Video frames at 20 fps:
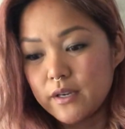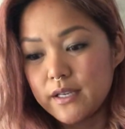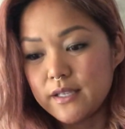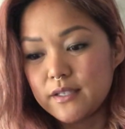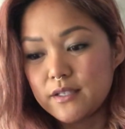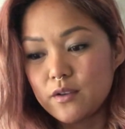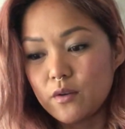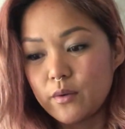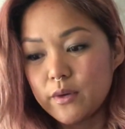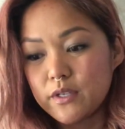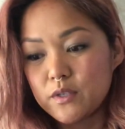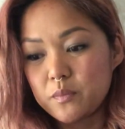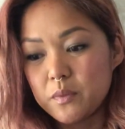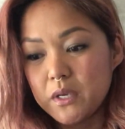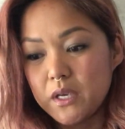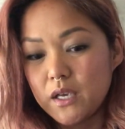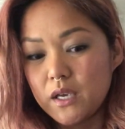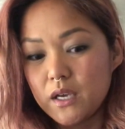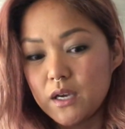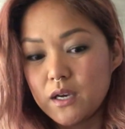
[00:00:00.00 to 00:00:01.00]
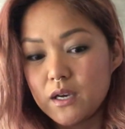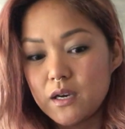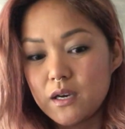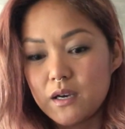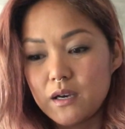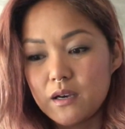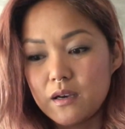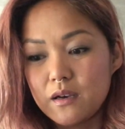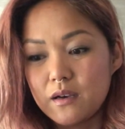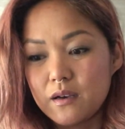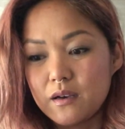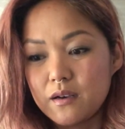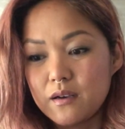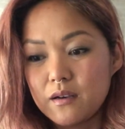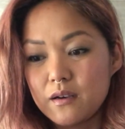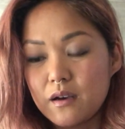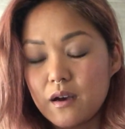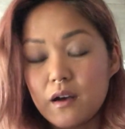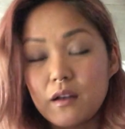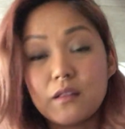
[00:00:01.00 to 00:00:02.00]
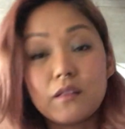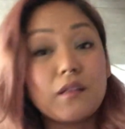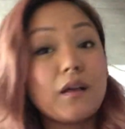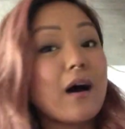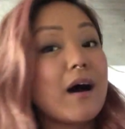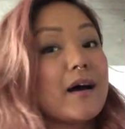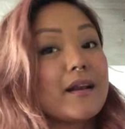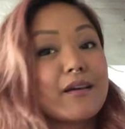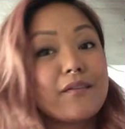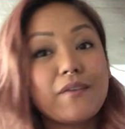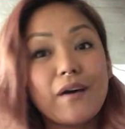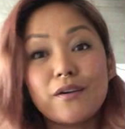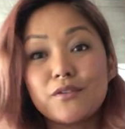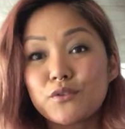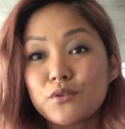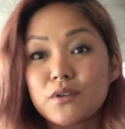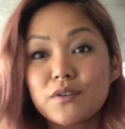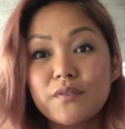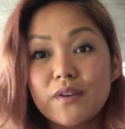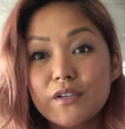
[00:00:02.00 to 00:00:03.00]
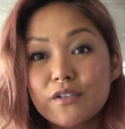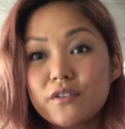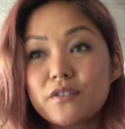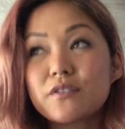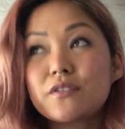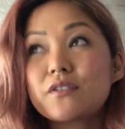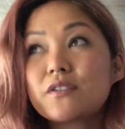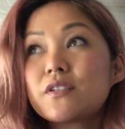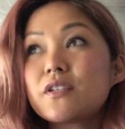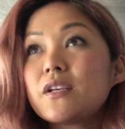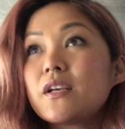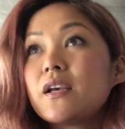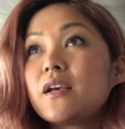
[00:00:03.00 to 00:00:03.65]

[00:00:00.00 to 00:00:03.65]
is going to be a lot of outdoor adventures,